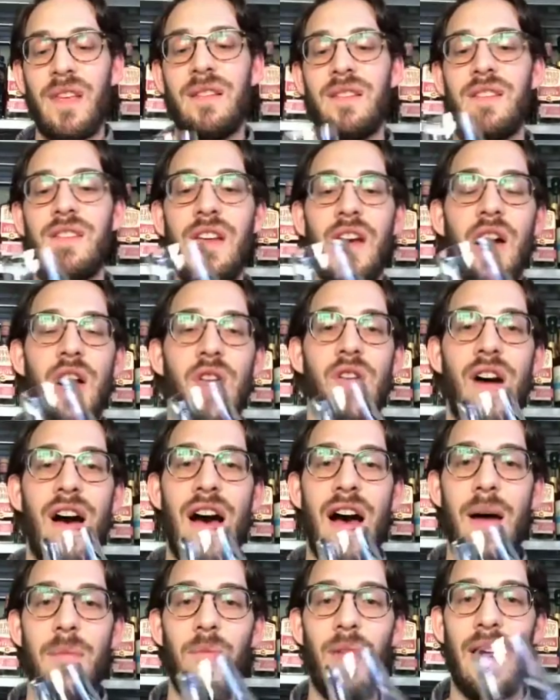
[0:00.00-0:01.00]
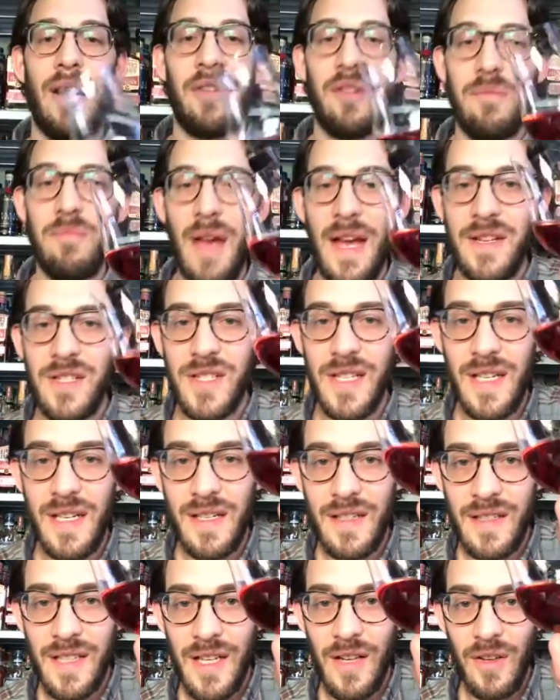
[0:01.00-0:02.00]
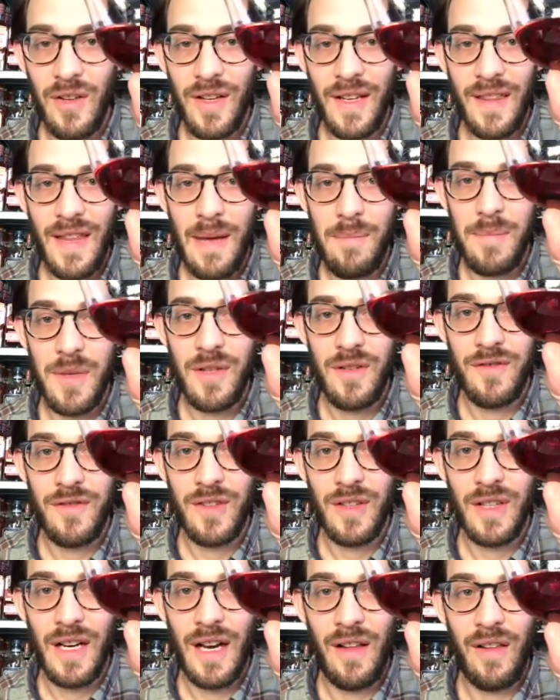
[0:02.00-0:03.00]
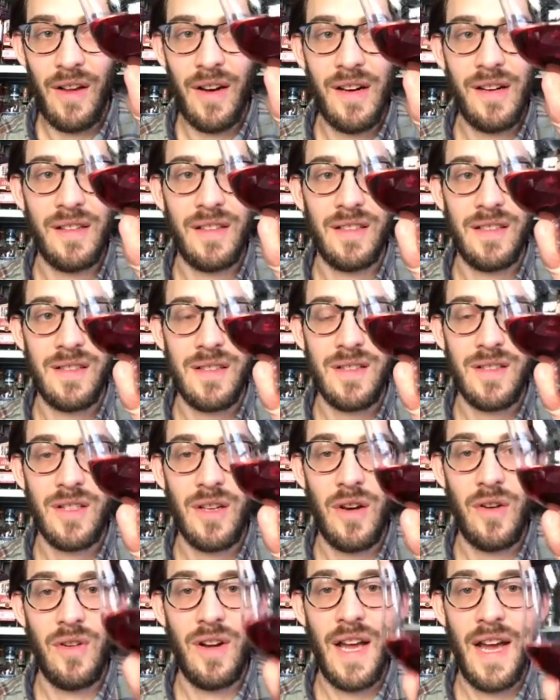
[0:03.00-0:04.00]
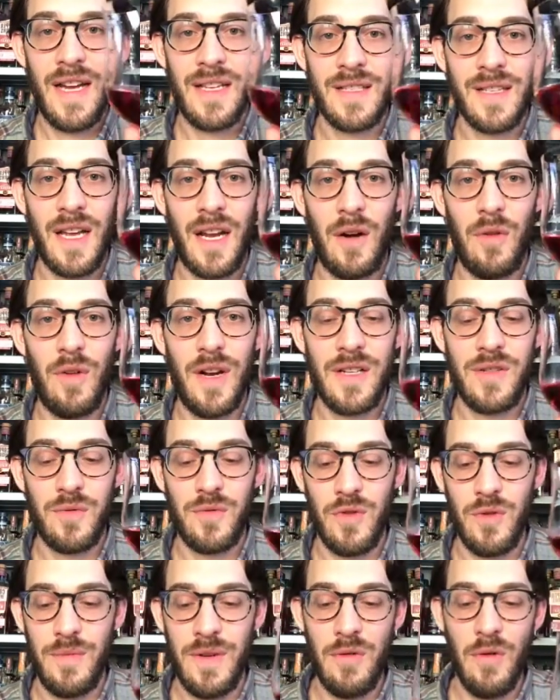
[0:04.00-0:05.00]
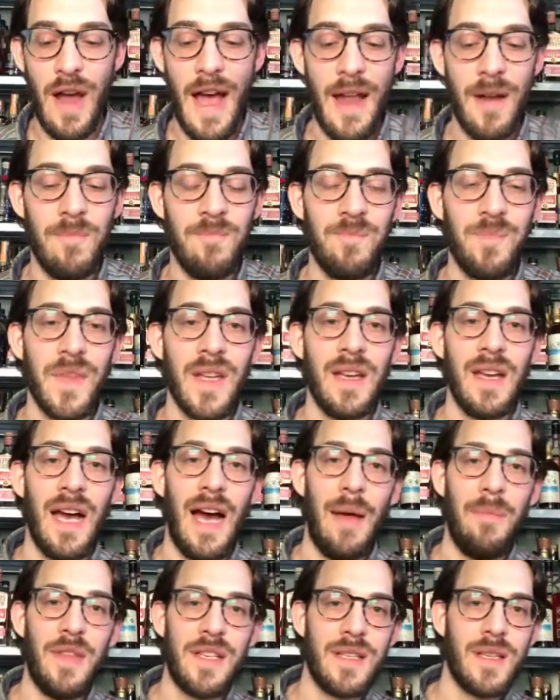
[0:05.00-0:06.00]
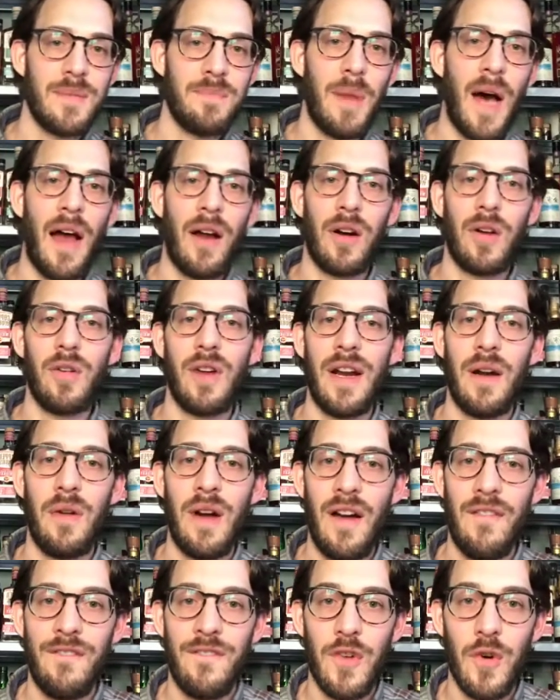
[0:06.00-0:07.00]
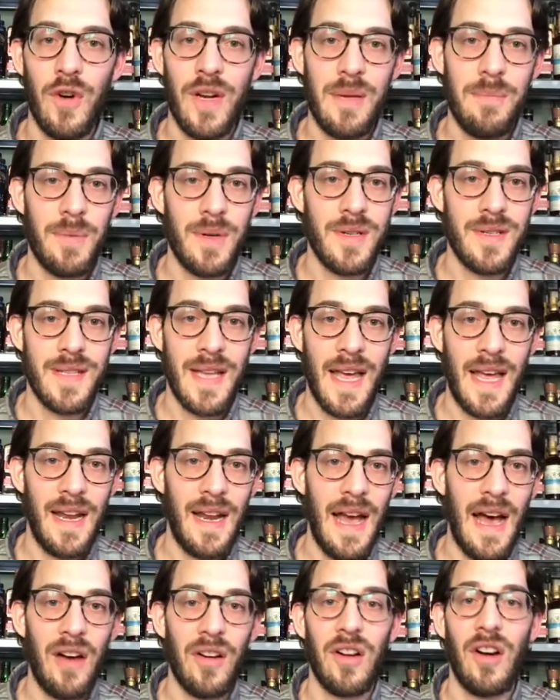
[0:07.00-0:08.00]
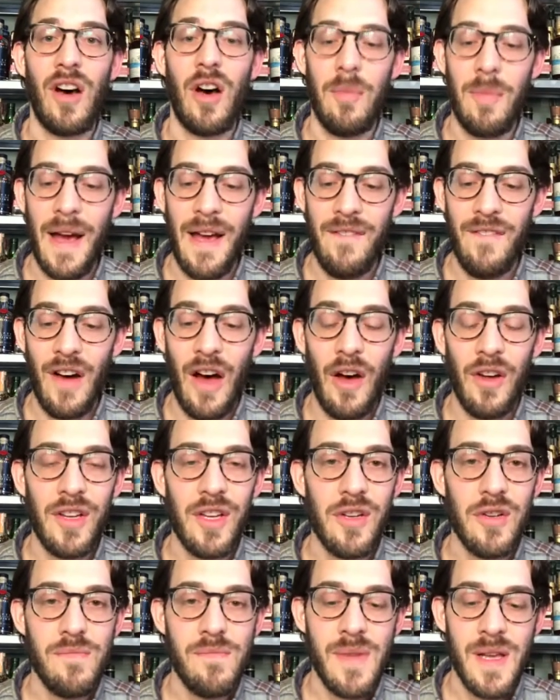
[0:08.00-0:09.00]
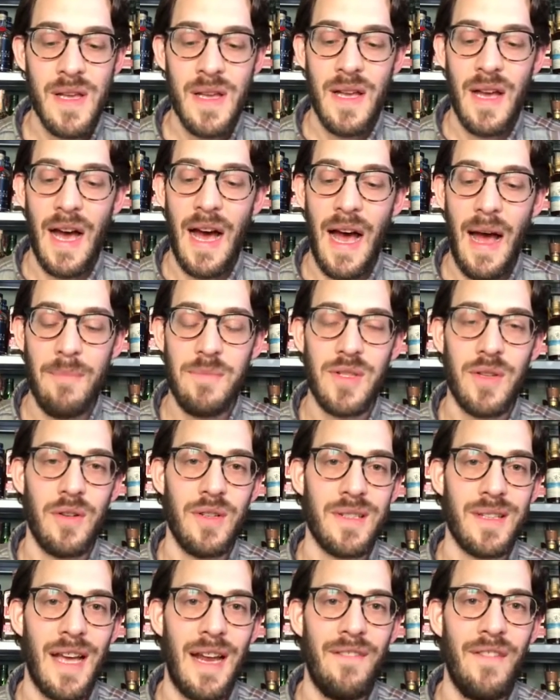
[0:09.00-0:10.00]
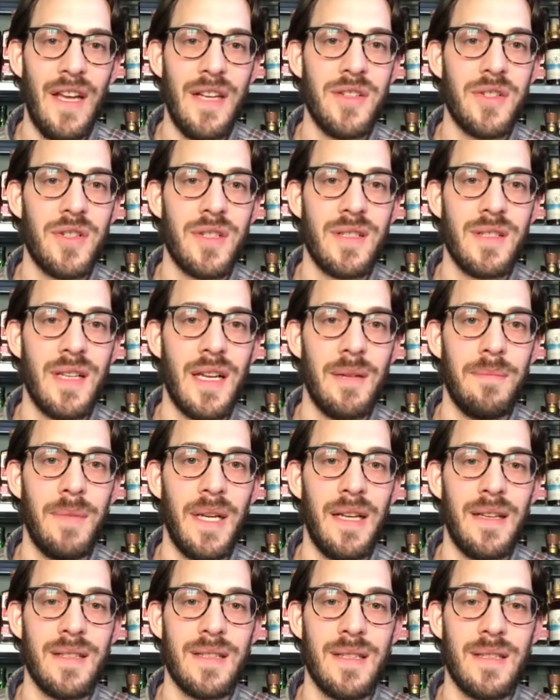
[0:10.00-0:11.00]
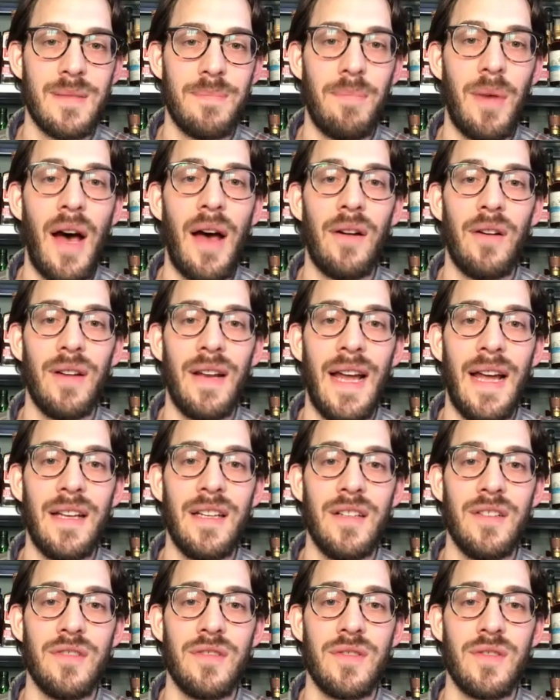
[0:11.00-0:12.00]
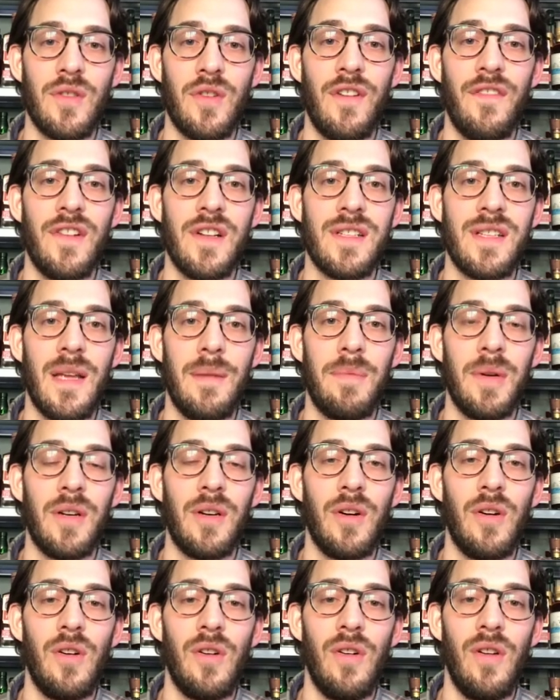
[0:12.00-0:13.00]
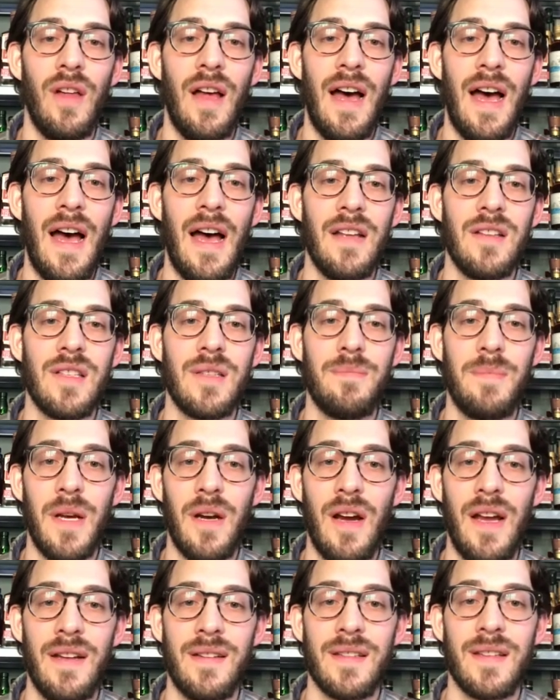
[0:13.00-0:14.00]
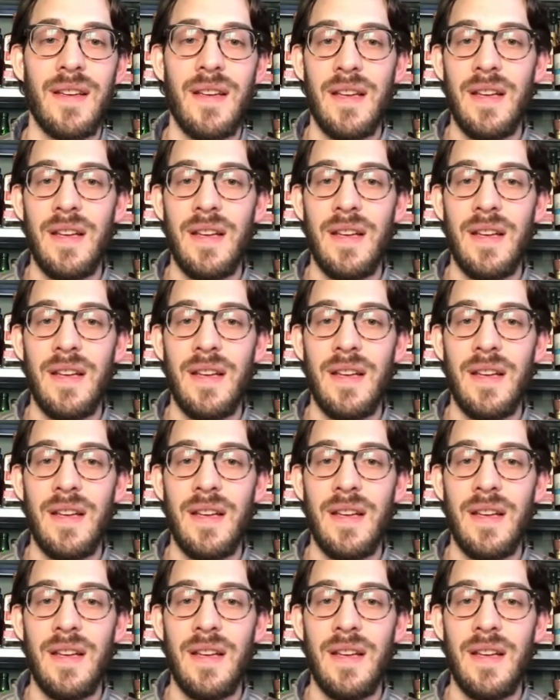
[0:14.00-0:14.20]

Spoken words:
So like we mentioned, you know, look at that beautiful color. It's so nice, kind of rich ruby red. This is bottled right around 40% alcohol by volume. So it's kind of interesting because it's bottled at your sort of a typical spirit